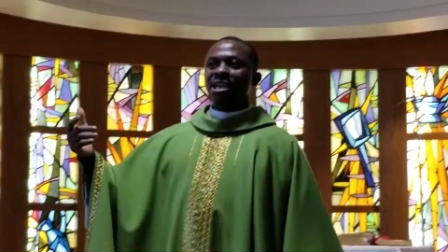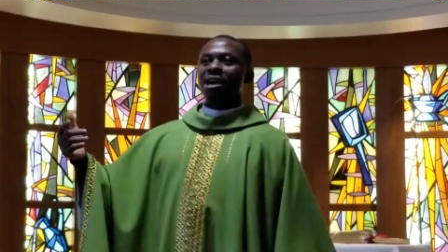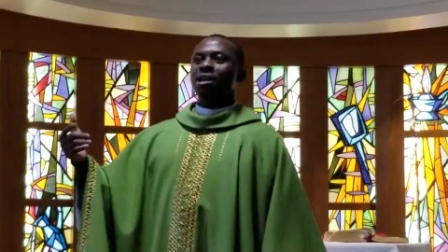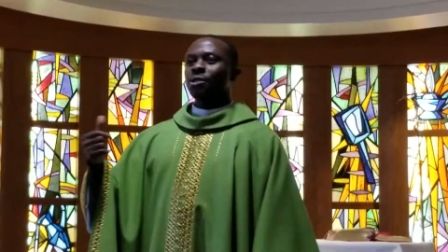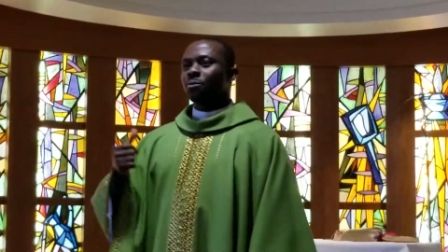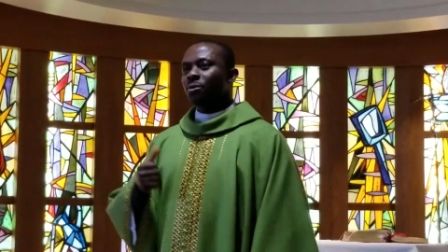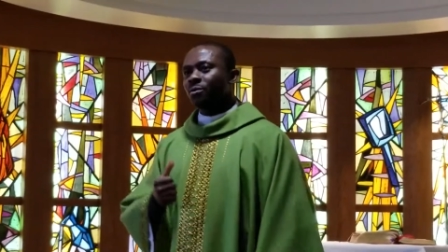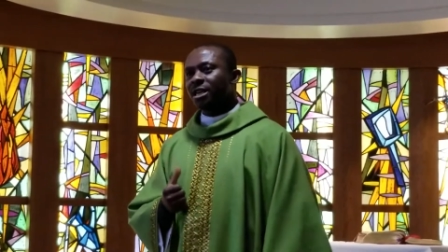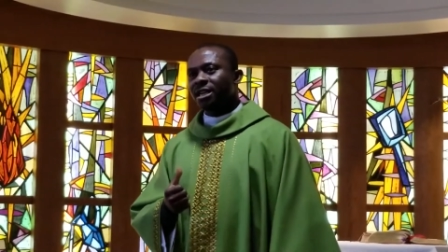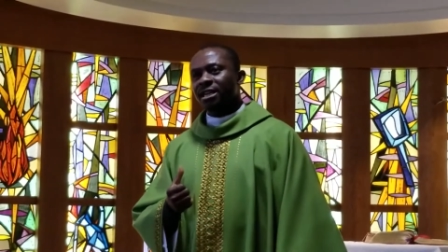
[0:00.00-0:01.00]
The gospel
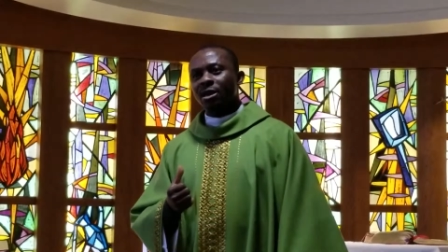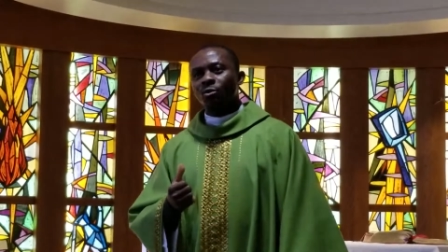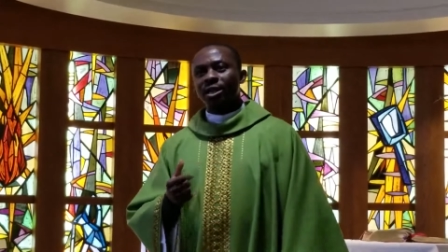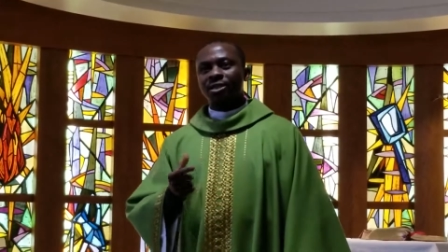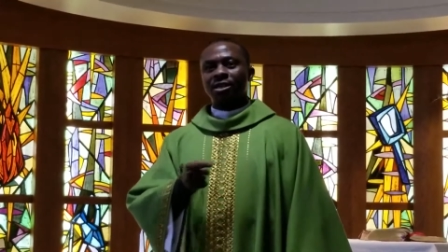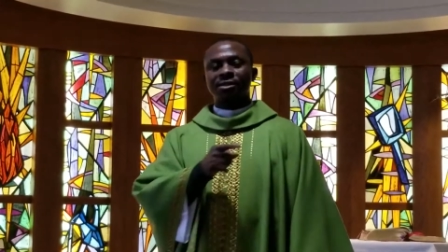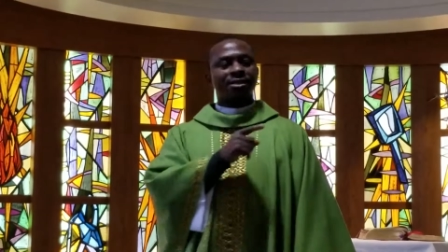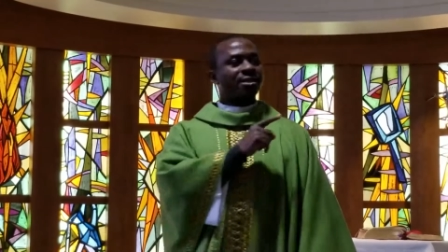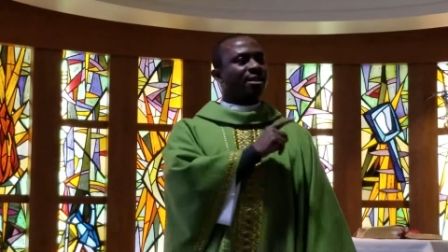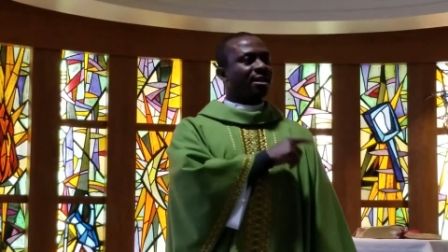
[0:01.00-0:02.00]
reading that we
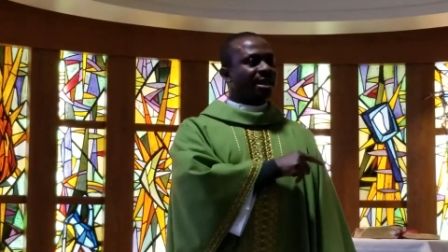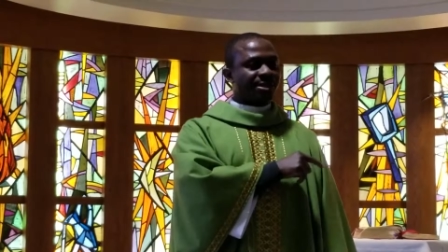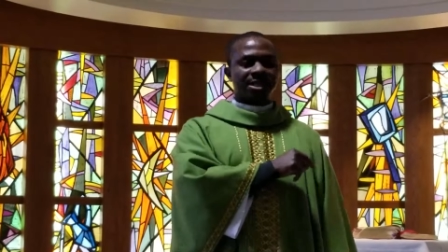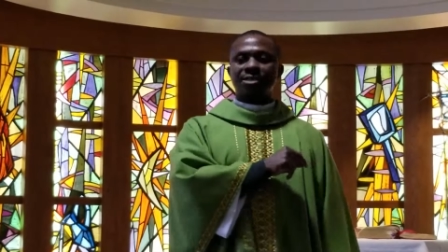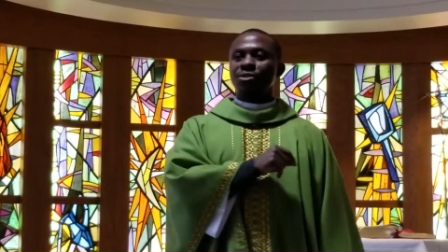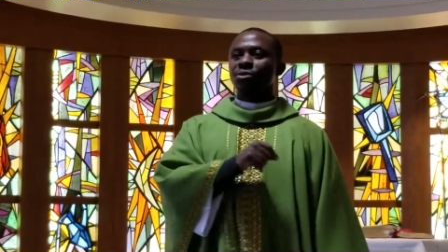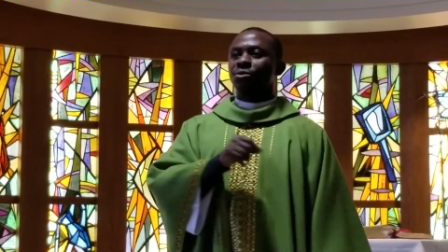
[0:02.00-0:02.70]
just listened